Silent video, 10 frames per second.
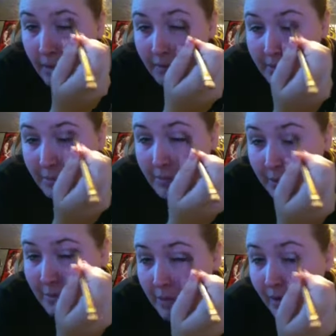
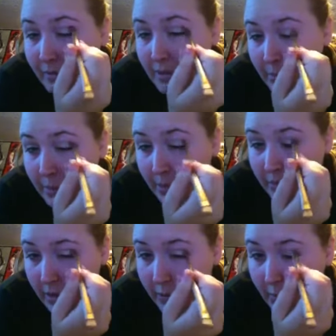Sometimes you have to
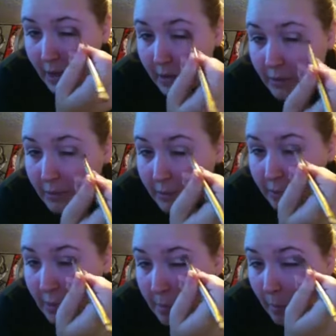build on the color a little
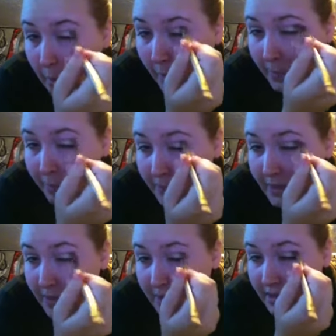bit more,
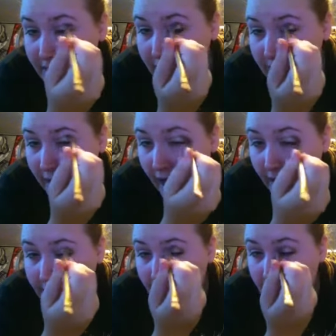because
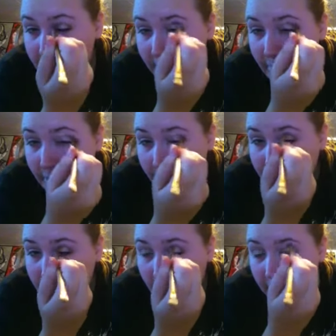I tend to
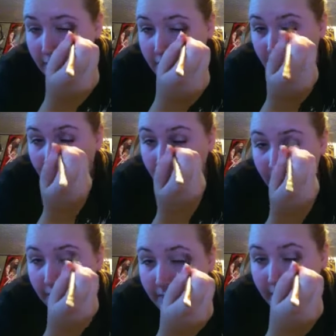place colors
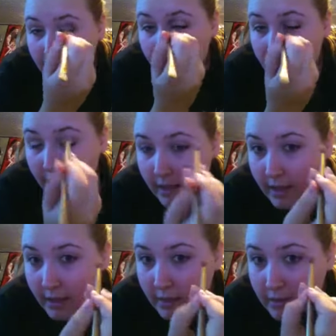unevenly,
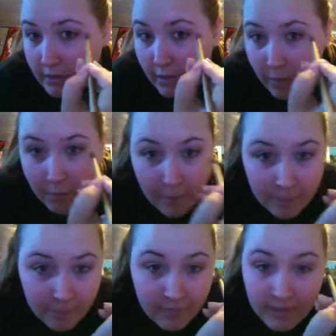so
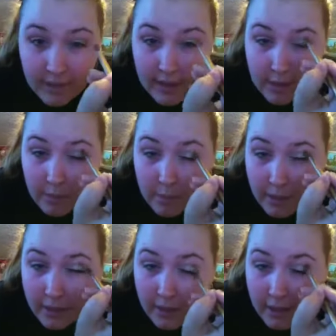that's what
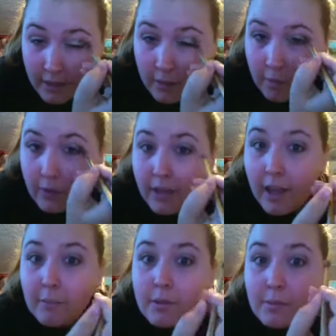blending really
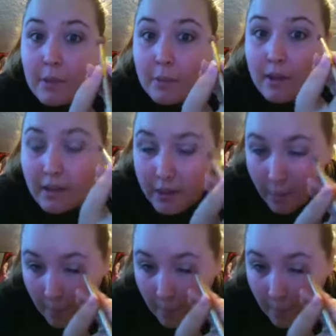helps me with.